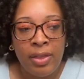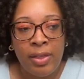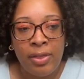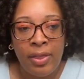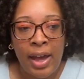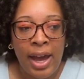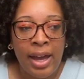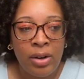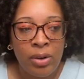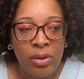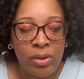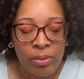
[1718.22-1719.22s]
that
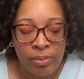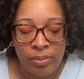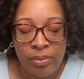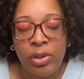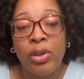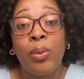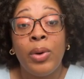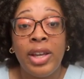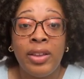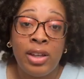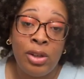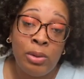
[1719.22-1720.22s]
the way
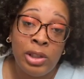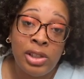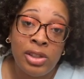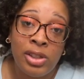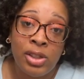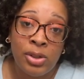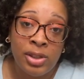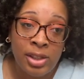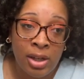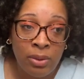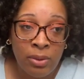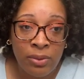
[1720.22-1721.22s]
that you listen to
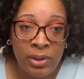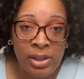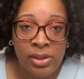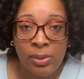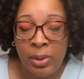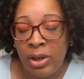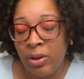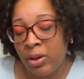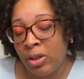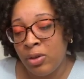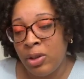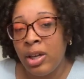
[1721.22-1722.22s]
yourself is the way you're going
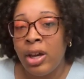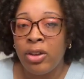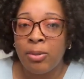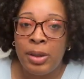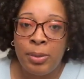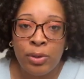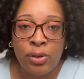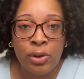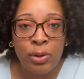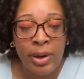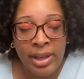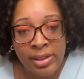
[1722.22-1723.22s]
to treat other people's
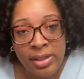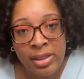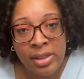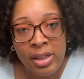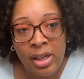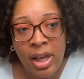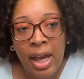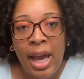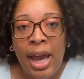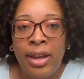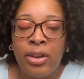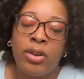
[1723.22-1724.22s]
requests.
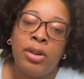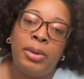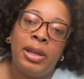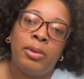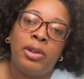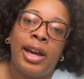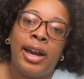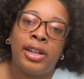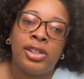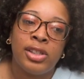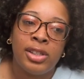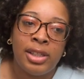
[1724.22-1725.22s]
And you're going to be able to
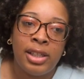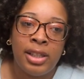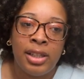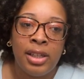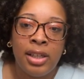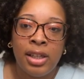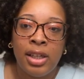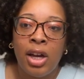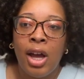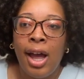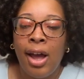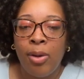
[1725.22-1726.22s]
actually
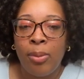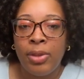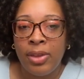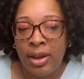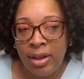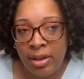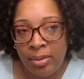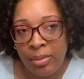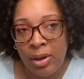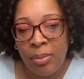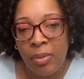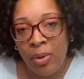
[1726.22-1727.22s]
help them
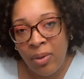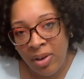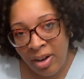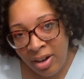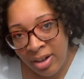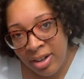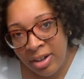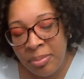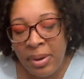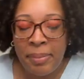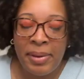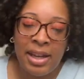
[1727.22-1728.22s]
more
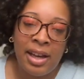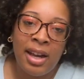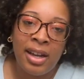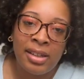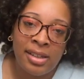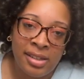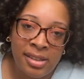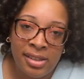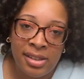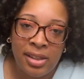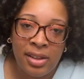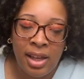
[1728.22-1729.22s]
by being
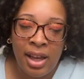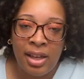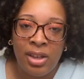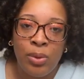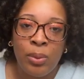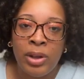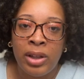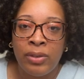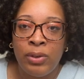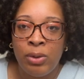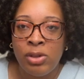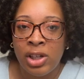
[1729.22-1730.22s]
honest than you will if
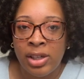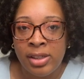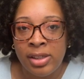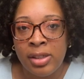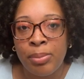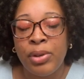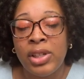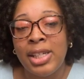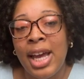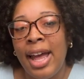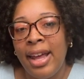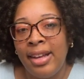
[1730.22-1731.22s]
you just
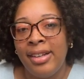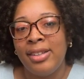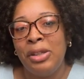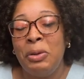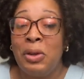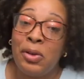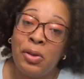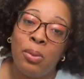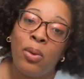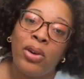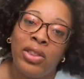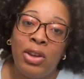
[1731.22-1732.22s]
pretend you can do
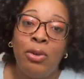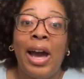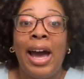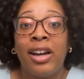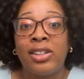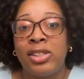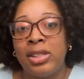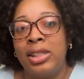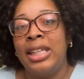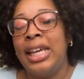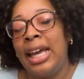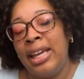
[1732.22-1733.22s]
more than you actually
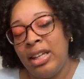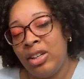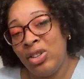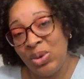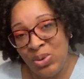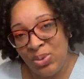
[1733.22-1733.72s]
can do.